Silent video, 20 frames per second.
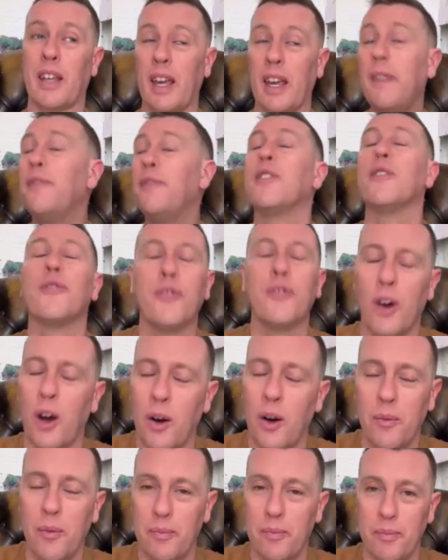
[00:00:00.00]
gift
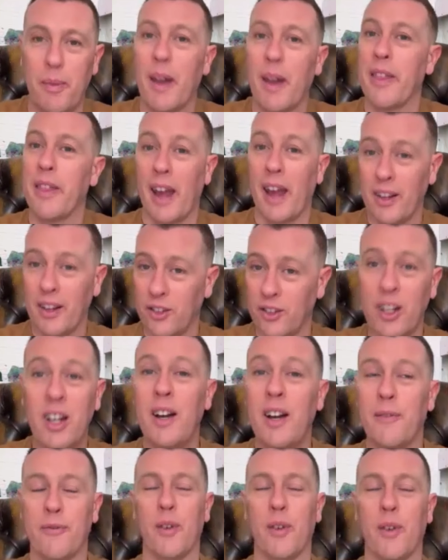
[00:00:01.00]
from Mother
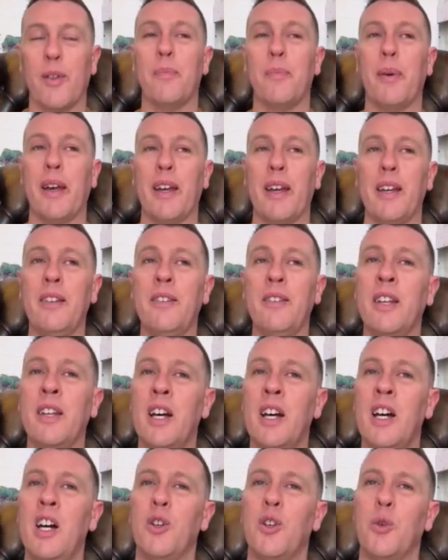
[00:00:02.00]
Nature and from the
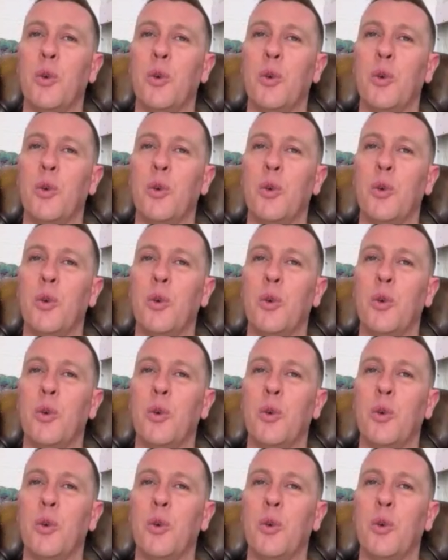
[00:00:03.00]
bees